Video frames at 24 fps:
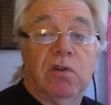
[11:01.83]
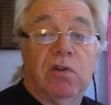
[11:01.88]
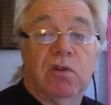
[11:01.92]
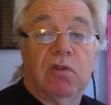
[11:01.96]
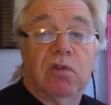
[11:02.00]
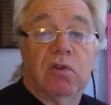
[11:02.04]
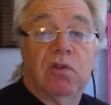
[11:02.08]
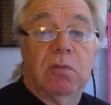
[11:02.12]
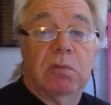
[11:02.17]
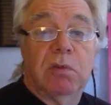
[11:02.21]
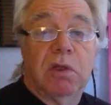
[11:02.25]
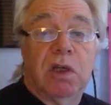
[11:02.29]

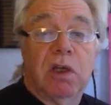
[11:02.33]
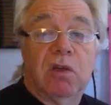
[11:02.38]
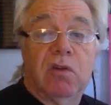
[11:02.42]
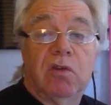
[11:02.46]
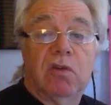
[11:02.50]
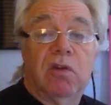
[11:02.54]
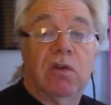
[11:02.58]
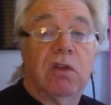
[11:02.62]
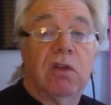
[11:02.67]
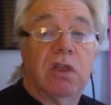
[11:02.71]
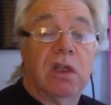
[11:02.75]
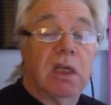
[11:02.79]

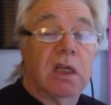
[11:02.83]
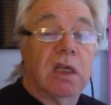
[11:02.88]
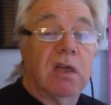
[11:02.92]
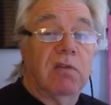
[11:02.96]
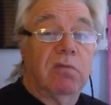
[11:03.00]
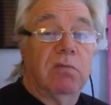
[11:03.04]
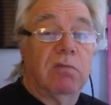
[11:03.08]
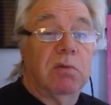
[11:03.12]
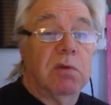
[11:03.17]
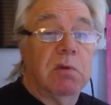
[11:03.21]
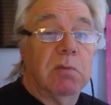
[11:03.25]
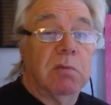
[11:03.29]
discrimination, the
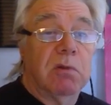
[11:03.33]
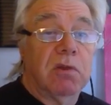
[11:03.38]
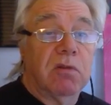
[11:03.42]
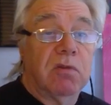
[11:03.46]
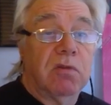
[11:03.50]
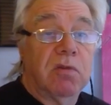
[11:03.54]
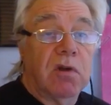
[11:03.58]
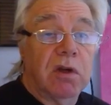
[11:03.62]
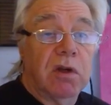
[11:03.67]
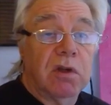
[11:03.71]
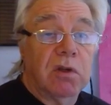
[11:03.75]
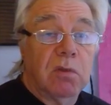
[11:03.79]
government
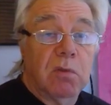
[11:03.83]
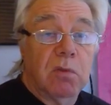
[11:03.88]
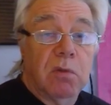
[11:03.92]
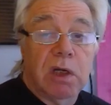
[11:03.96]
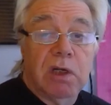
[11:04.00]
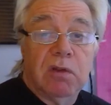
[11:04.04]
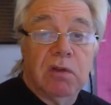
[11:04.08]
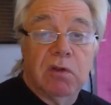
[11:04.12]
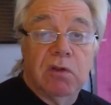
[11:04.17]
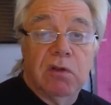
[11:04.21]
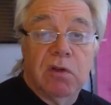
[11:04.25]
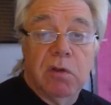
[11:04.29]
must find a
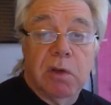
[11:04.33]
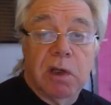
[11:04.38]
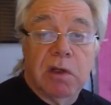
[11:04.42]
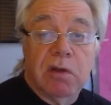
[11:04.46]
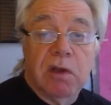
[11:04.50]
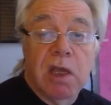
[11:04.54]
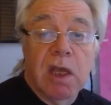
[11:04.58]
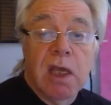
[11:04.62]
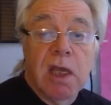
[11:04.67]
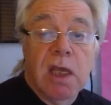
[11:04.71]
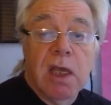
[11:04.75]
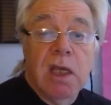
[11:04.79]
way to do
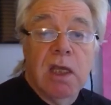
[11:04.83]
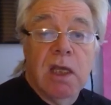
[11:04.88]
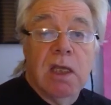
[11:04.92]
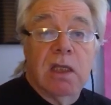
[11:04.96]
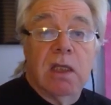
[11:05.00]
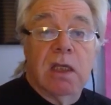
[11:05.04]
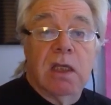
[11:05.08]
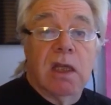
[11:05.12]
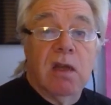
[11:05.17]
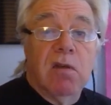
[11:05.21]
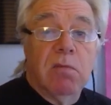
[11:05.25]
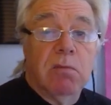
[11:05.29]
it."
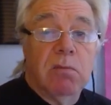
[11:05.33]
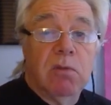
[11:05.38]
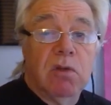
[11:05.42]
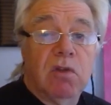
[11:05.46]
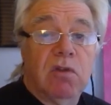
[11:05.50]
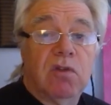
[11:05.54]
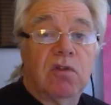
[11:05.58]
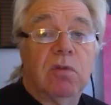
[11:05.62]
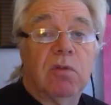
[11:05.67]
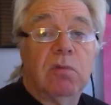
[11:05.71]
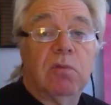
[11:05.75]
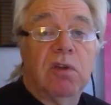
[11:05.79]
The
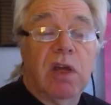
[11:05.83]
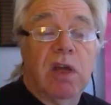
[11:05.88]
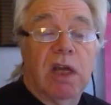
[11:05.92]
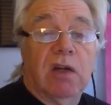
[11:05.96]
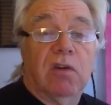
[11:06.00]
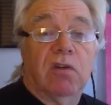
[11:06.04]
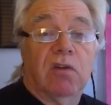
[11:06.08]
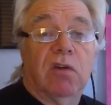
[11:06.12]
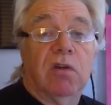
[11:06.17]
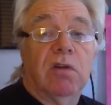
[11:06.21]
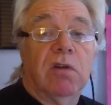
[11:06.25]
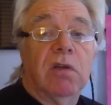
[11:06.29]
government's
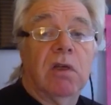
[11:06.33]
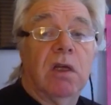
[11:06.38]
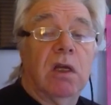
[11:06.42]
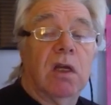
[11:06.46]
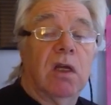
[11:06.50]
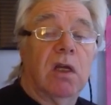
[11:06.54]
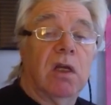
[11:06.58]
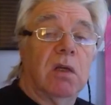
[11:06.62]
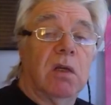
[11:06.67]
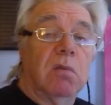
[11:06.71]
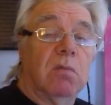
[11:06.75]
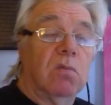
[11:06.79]
objection
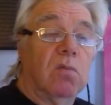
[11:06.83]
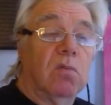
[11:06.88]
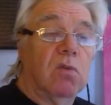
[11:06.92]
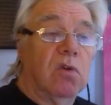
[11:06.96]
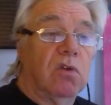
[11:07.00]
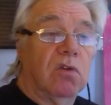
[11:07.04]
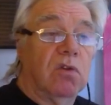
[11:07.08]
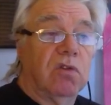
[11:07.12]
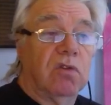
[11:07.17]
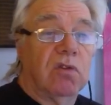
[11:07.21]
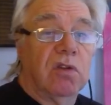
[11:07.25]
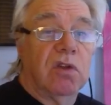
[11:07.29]

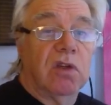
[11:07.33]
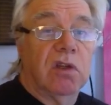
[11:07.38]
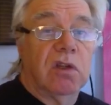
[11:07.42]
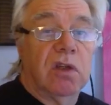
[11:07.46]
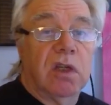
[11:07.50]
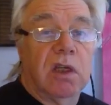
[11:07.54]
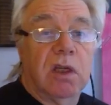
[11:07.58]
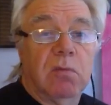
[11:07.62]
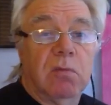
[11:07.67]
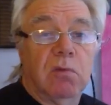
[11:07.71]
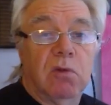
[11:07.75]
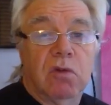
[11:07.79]
was that
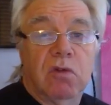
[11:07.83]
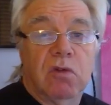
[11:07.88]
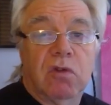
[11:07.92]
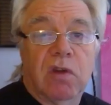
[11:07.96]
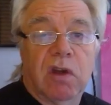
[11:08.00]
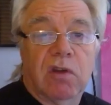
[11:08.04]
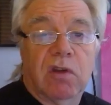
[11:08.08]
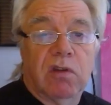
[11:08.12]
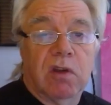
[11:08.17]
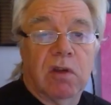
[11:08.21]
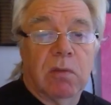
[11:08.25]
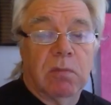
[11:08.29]
it would
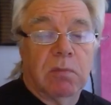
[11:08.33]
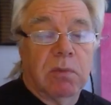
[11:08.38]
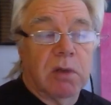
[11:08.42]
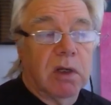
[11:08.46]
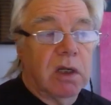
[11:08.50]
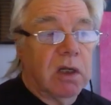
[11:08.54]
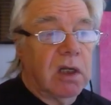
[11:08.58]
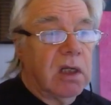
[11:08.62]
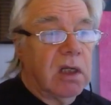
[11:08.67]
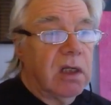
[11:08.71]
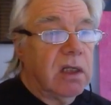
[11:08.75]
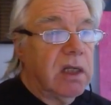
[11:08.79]
set up
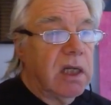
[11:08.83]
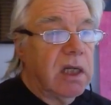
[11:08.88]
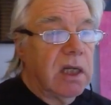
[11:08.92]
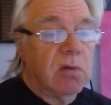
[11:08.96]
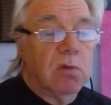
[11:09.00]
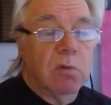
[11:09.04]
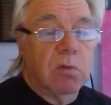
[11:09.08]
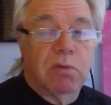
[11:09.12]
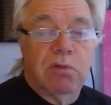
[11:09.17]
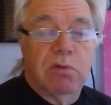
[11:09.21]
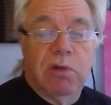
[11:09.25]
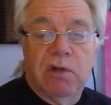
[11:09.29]
a
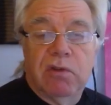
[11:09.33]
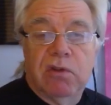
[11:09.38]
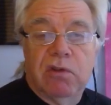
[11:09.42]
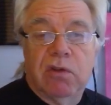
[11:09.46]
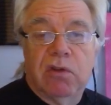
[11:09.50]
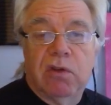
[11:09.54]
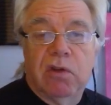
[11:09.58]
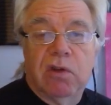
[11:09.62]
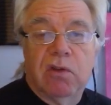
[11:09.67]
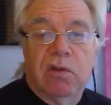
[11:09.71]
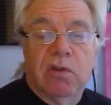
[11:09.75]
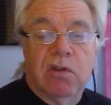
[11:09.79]
legal
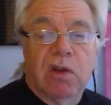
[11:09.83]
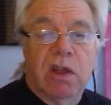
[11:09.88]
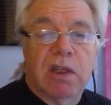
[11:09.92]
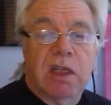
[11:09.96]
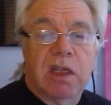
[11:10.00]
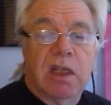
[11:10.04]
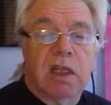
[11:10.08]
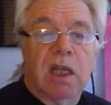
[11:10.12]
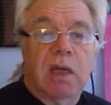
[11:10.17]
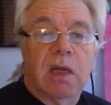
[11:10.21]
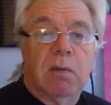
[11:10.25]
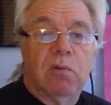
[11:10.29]
precedent. I
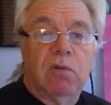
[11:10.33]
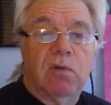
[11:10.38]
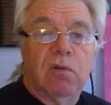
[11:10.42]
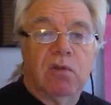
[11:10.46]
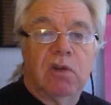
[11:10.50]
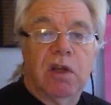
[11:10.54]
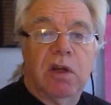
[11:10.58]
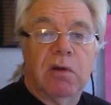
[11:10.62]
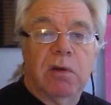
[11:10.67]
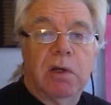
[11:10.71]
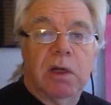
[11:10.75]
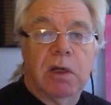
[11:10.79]
think that was
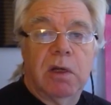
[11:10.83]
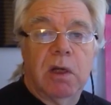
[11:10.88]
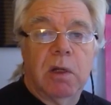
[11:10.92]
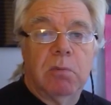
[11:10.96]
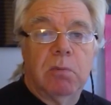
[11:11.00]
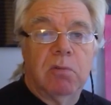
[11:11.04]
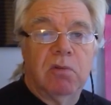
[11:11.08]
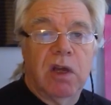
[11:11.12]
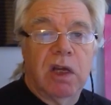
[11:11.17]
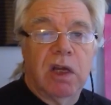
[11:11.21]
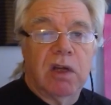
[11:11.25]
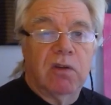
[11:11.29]
their
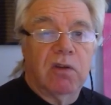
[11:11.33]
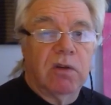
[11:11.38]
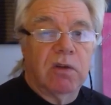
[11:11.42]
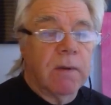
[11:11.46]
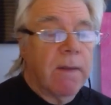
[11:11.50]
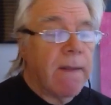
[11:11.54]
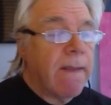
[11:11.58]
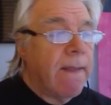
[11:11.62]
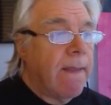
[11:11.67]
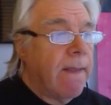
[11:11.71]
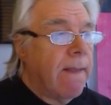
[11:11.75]
objection.